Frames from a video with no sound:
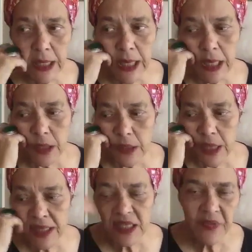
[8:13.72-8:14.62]
and
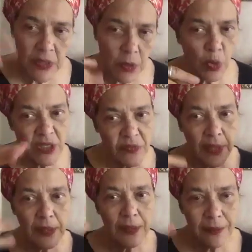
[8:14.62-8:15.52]
activism
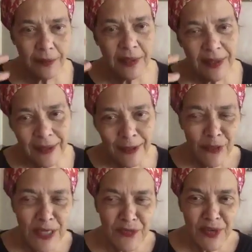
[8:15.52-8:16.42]

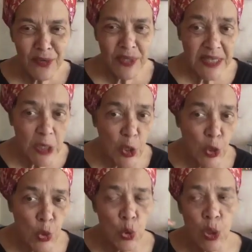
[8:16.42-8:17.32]
was very
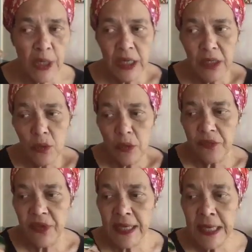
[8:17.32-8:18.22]
slow, and I could not
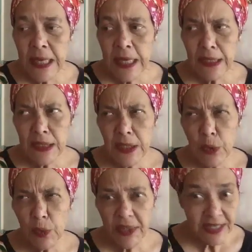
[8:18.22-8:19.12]
find. So
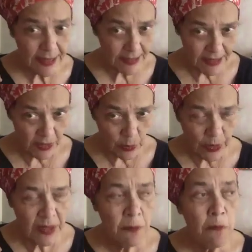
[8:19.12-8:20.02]
it was in
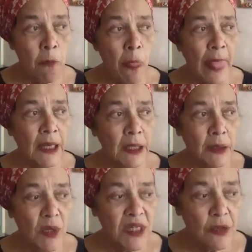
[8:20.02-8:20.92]
83. And I
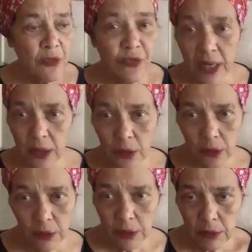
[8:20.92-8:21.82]
was, in fact,
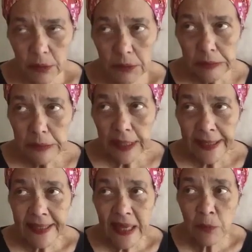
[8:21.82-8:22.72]
I
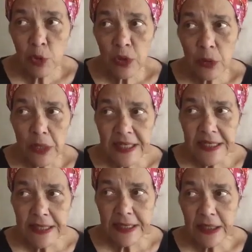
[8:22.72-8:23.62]
came to the United
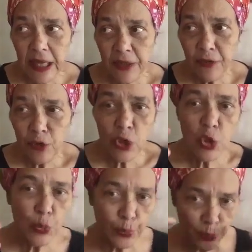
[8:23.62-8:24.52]
States at first
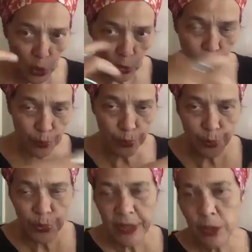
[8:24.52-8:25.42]
to
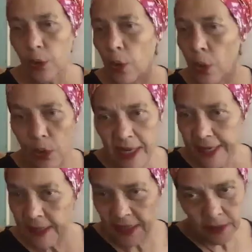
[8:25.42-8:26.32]
bring an old
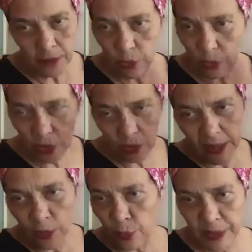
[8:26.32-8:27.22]
lady, to
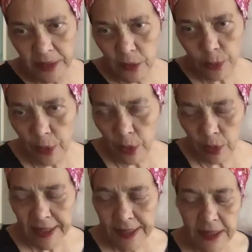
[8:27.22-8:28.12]
accompany an old
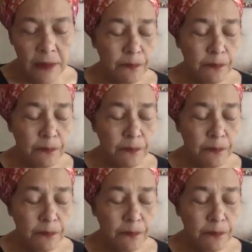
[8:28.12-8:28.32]
lady